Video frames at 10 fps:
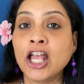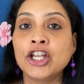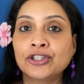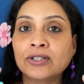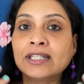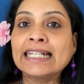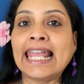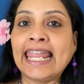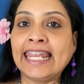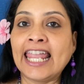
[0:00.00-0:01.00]
So
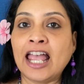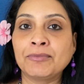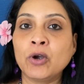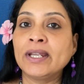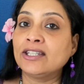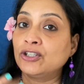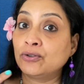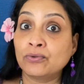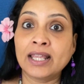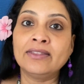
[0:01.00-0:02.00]
today I'm going to
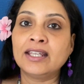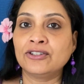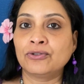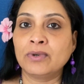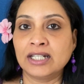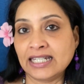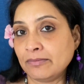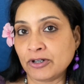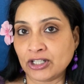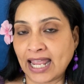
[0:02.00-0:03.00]
run this through a
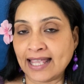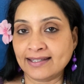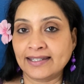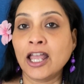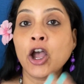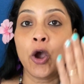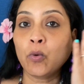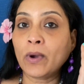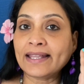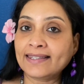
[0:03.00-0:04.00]
deeper test.
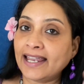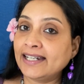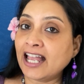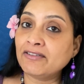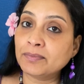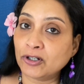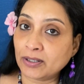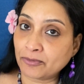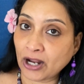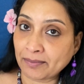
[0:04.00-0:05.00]
One side I will put a
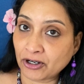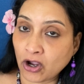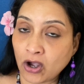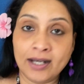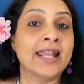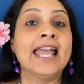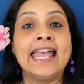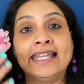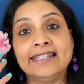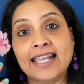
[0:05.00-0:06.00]
primer on,
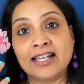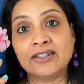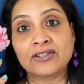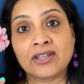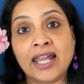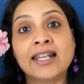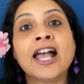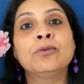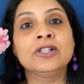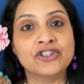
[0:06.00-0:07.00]
and the other side
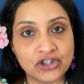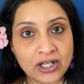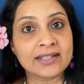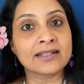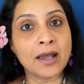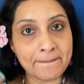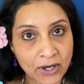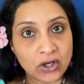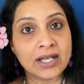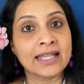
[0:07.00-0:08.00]
I will just
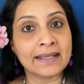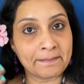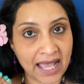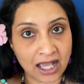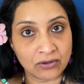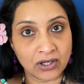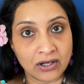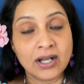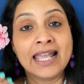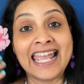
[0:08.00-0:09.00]
put the
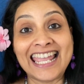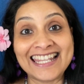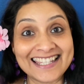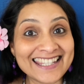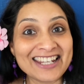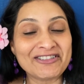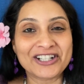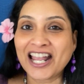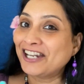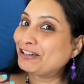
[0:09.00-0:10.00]
powder and see what
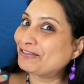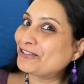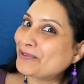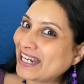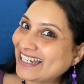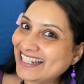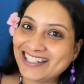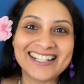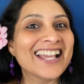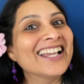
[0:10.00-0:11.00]
kind of
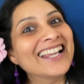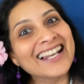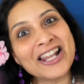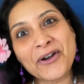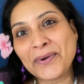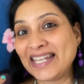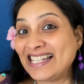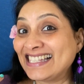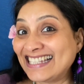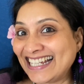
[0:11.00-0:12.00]
radiant, glowy
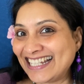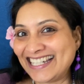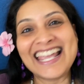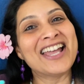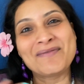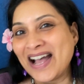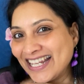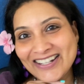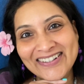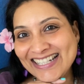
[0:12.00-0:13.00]
skin am I
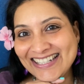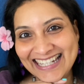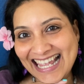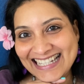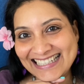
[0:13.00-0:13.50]
going to get.